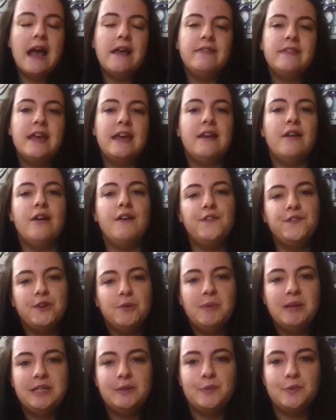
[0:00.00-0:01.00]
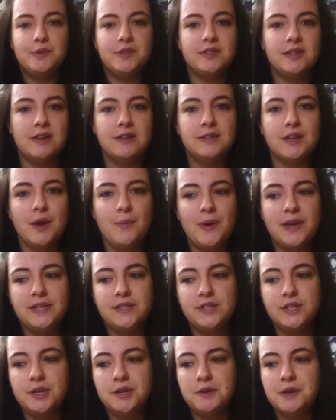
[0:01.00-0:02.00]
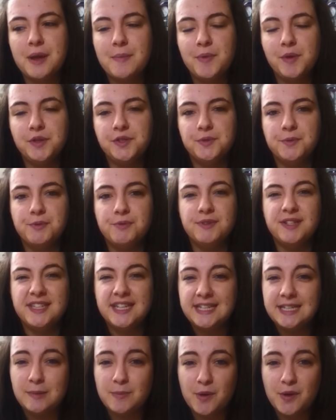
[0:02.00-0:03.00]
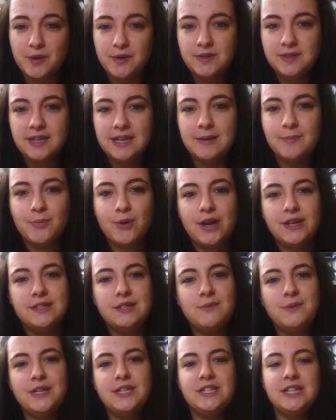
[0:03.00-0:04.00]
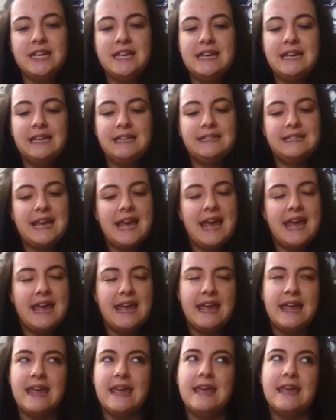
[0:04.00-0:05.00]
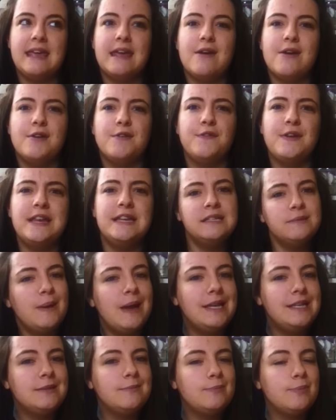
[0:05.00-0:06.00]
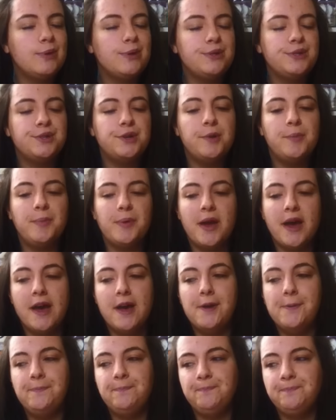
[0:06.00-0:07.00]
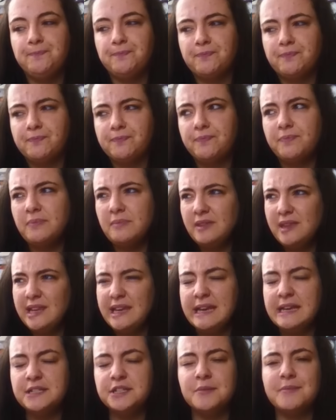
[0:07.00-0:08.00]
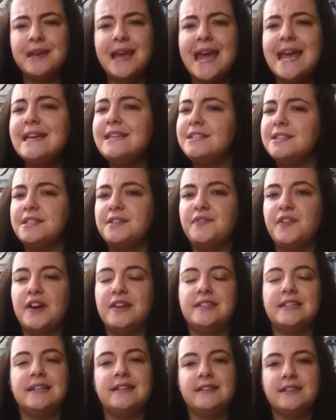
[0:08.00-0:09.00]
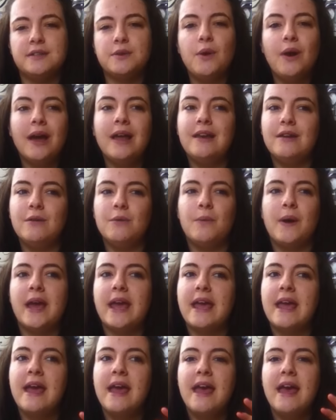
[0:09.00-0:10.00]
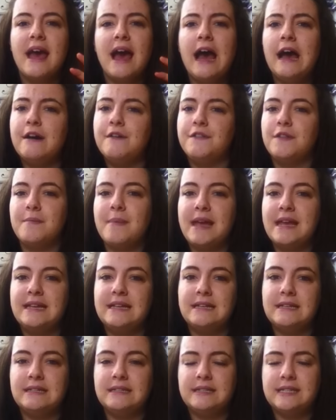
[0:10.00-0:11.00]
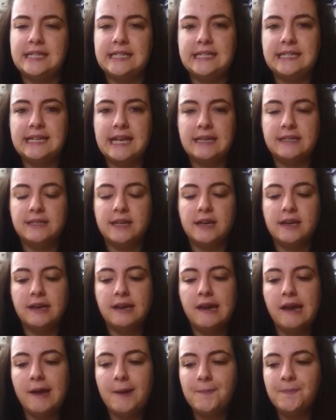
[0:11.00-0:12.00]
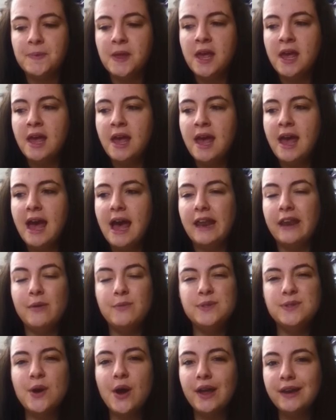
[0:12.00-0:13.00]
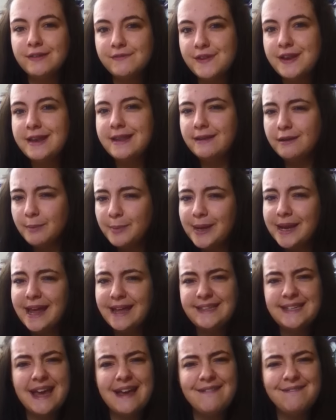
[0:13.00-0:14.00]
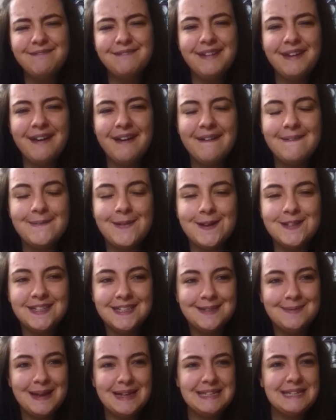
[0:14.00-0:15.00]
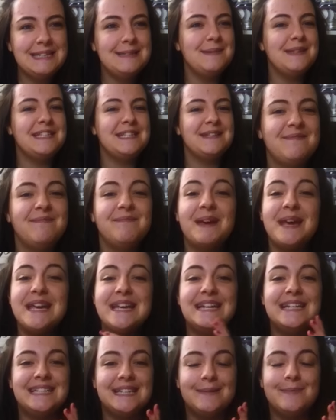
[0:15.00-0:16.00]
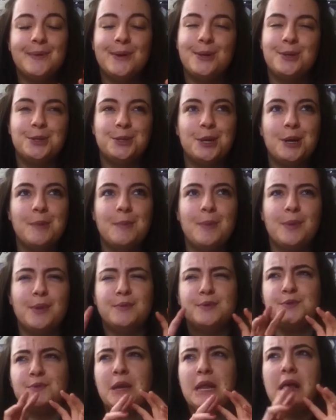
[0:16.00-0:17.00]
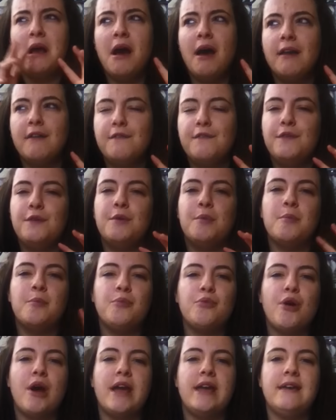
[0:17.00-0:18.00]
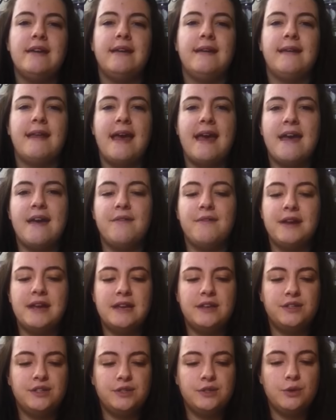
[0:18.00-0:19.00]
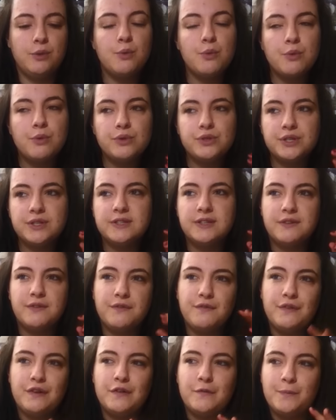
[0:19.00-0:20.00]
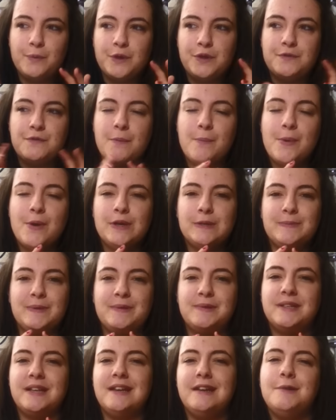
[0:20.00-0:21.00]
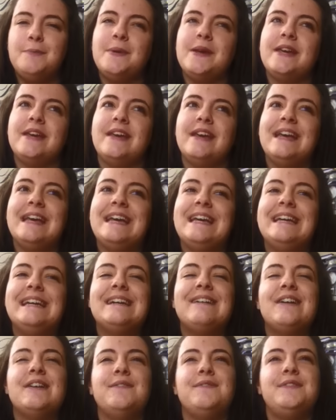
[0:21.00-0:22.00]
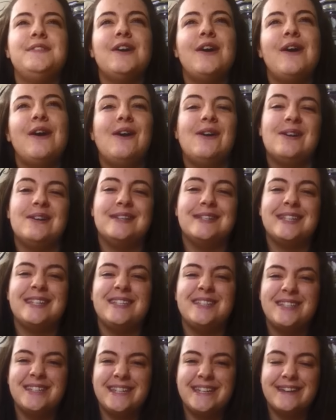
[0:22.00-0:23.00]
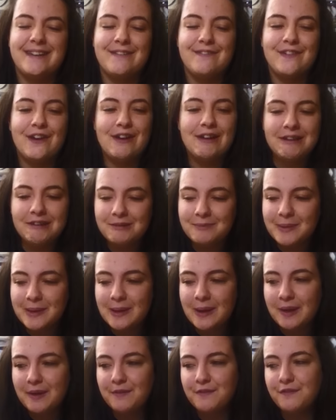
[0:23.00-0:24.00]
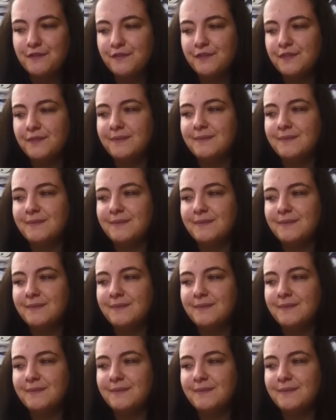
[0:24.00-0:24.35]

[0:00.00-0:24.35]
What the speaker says: And then after I went to Waterstones, I went to a bookshop called City Books in Brighton, which is a kind of independent bookshop. It took me ages to find it because it's quite a little way out of the main city centre. And I was kind of a little bit let down. I was expecting it to amazing bookshop that was really colourful and bright and airy and just gorgeous and full of beautiful books, but it was a little bit kind of dark and dingy, and I felt a little bit kind of